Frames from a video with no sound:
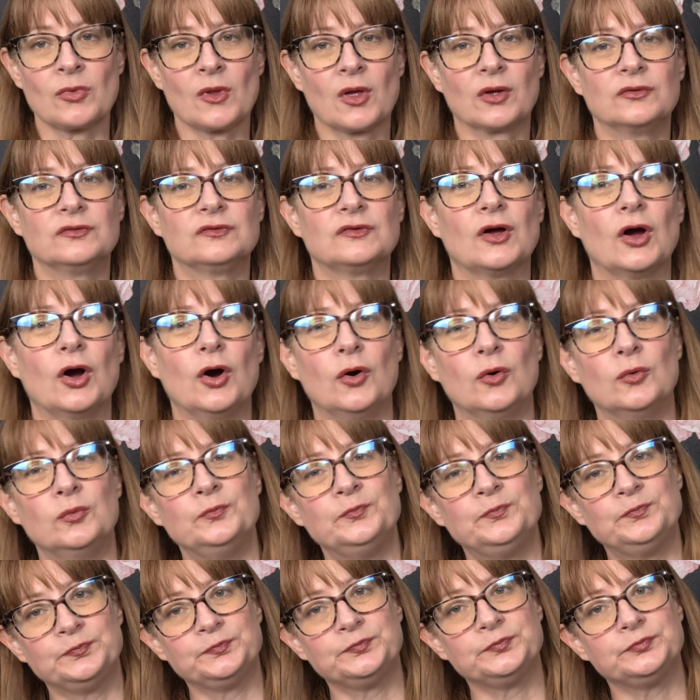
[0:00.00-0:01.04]
So
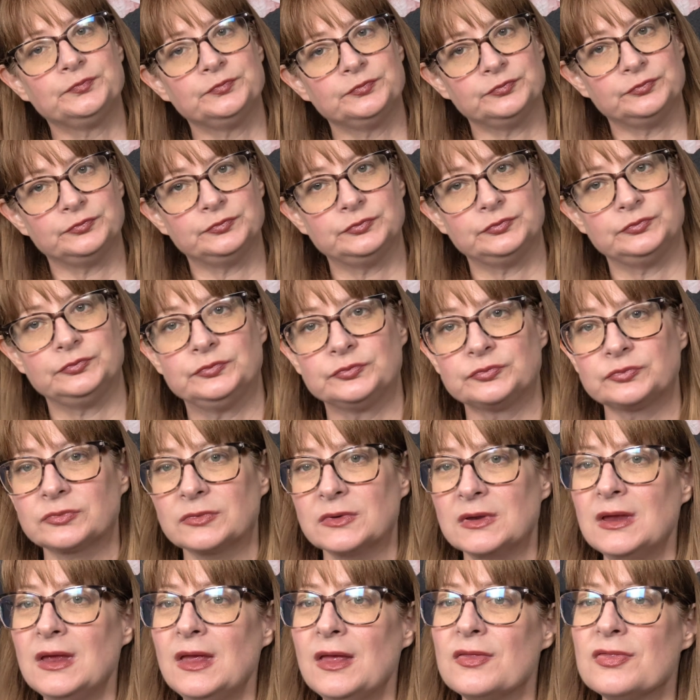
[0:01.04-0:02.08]

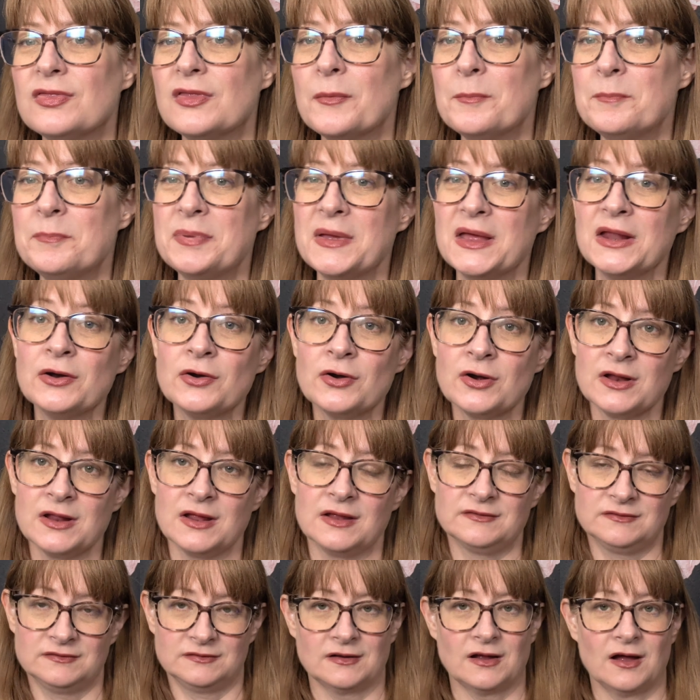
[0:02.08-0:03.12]
the
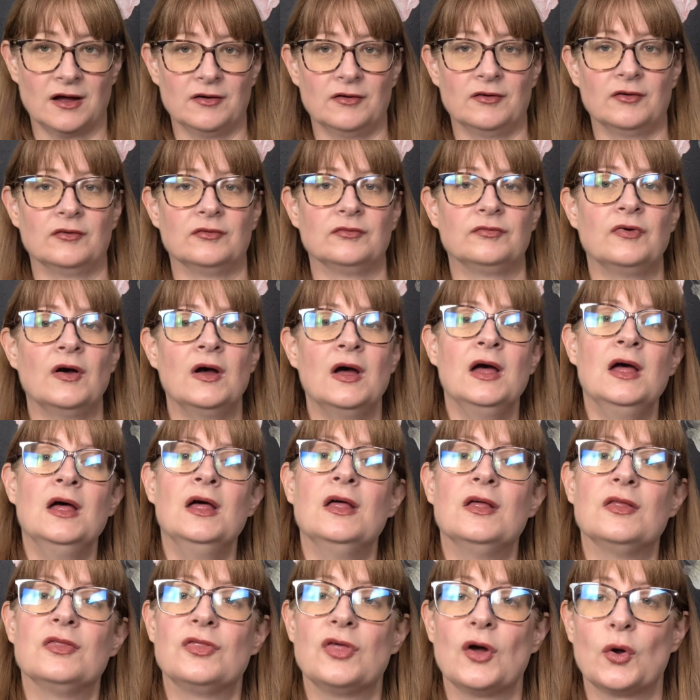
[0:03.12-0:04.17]
bitterness of
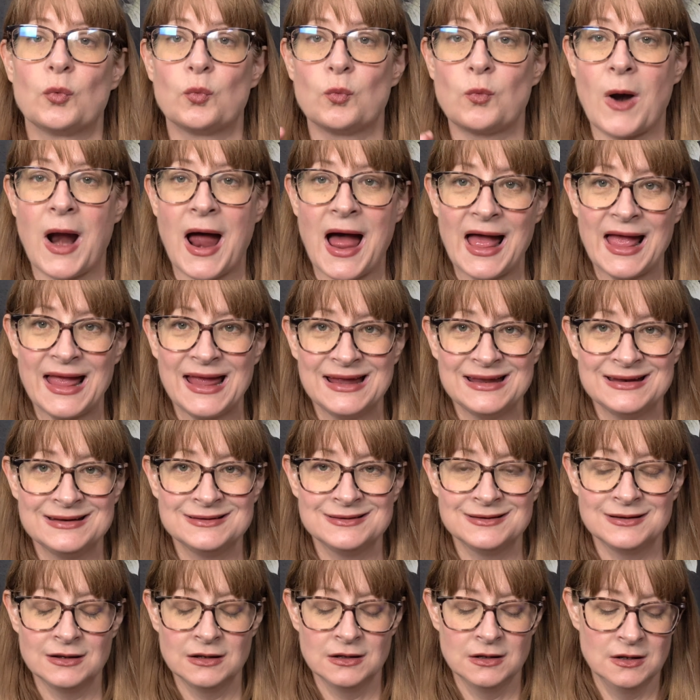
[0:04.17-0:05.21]
the
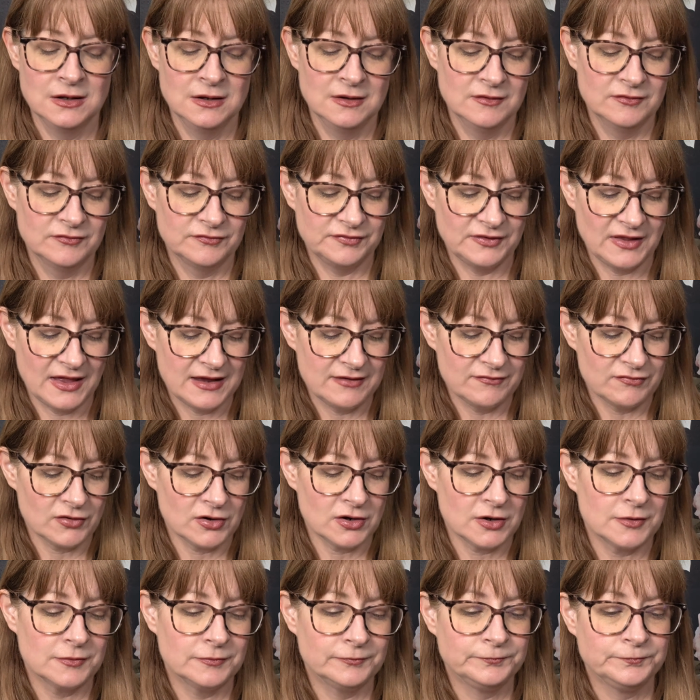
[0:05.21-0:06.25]
rind
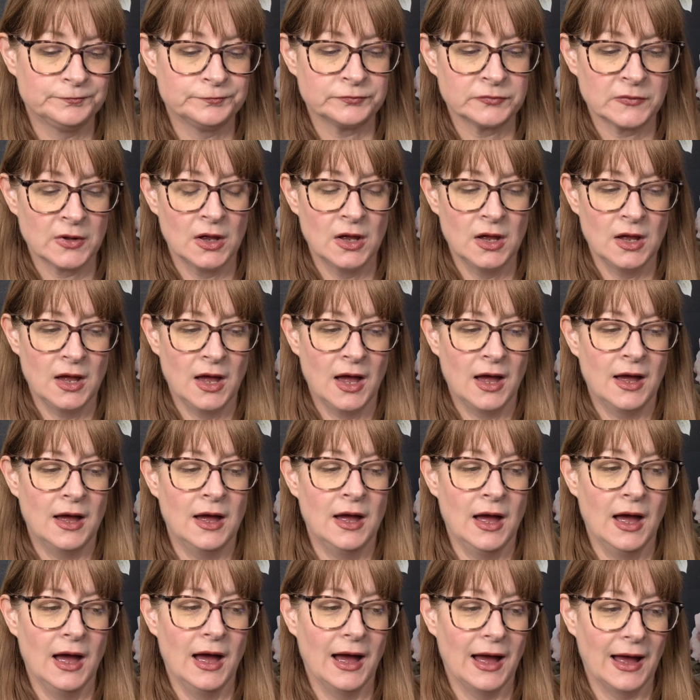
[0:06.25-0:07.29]
flavor,
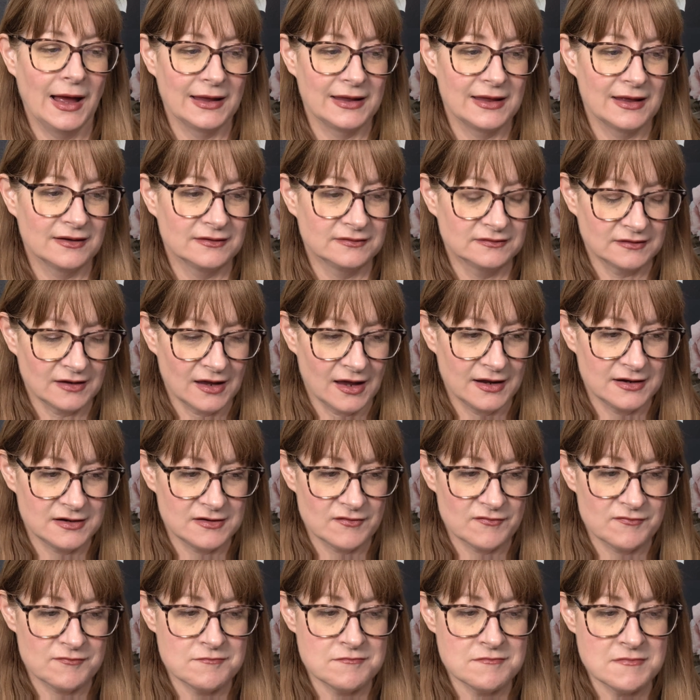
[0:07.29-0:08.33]
I guess, kind
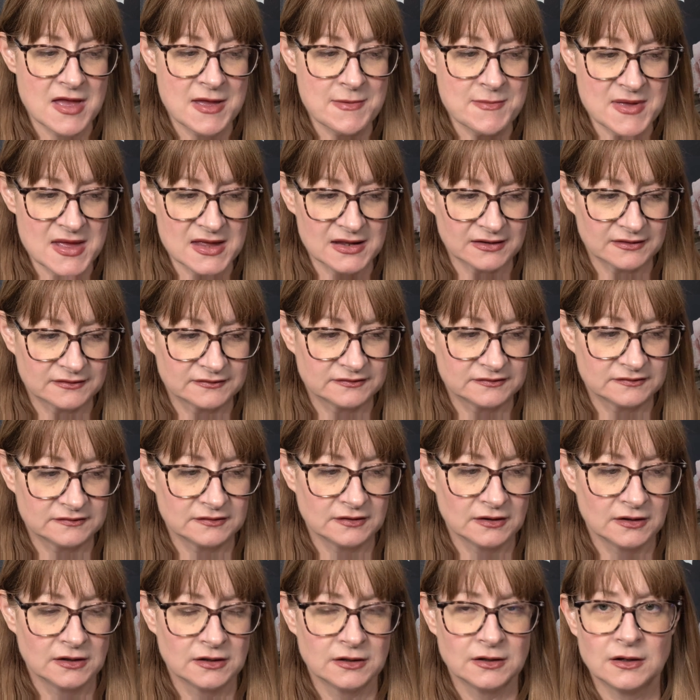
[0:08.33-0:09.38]
of mimics
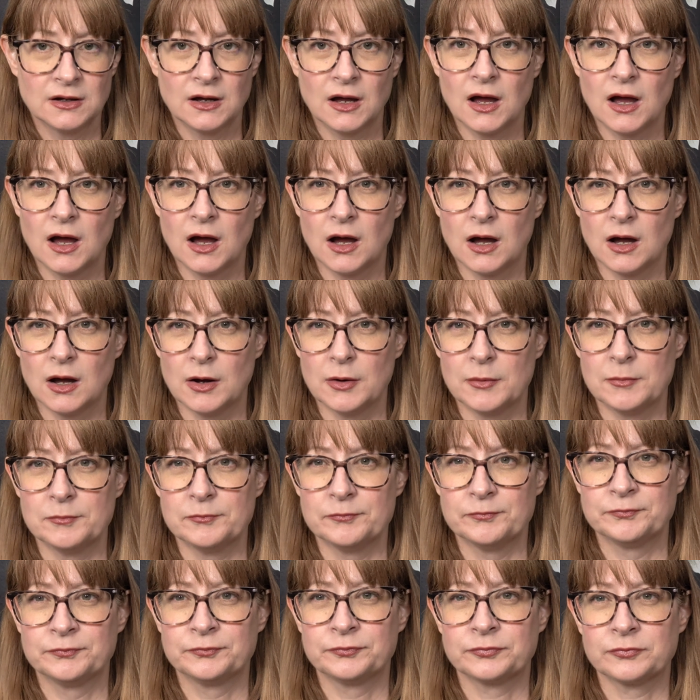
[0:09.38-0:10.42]

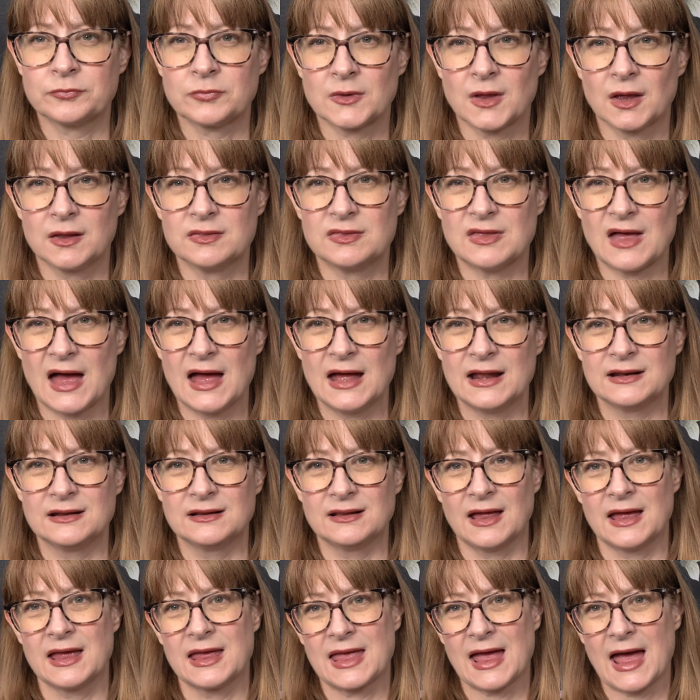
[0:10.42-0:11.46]
that
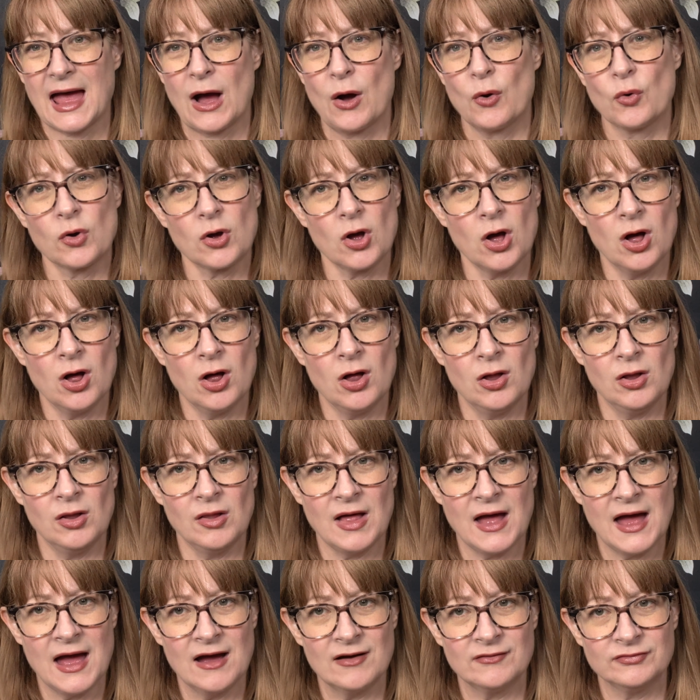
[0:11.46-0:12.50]
like alcohol
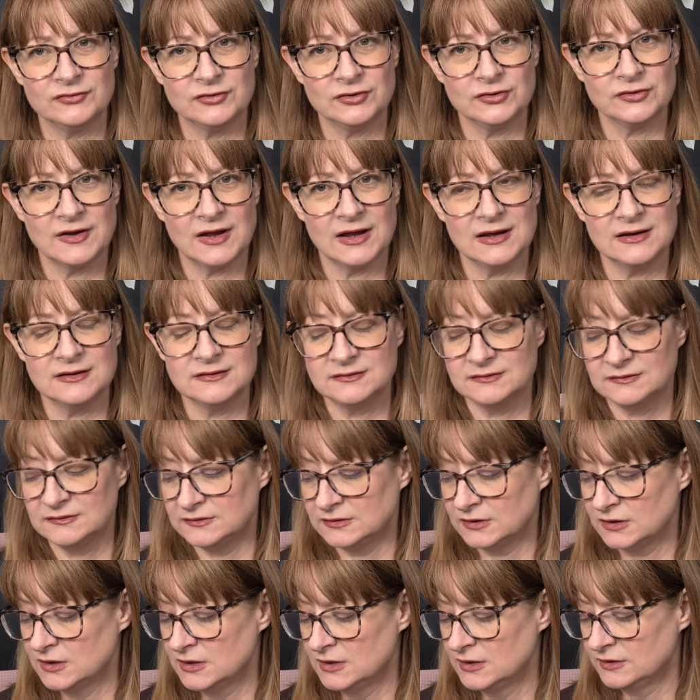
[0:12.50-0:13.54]

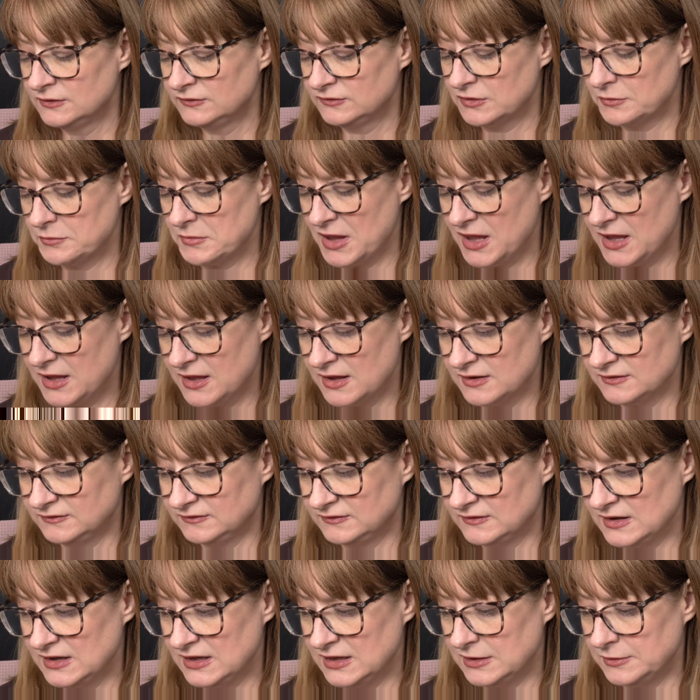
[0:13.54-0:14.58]
aftertaste to make it
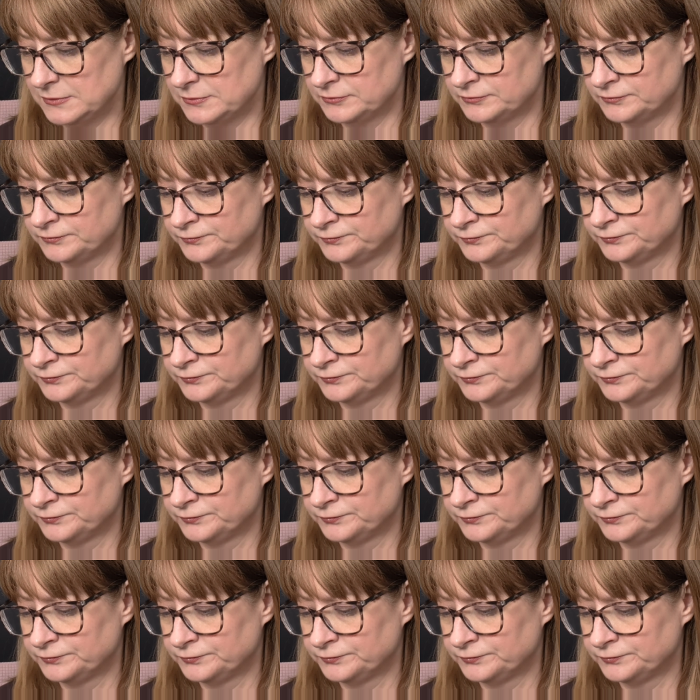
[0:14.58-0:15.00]
seem,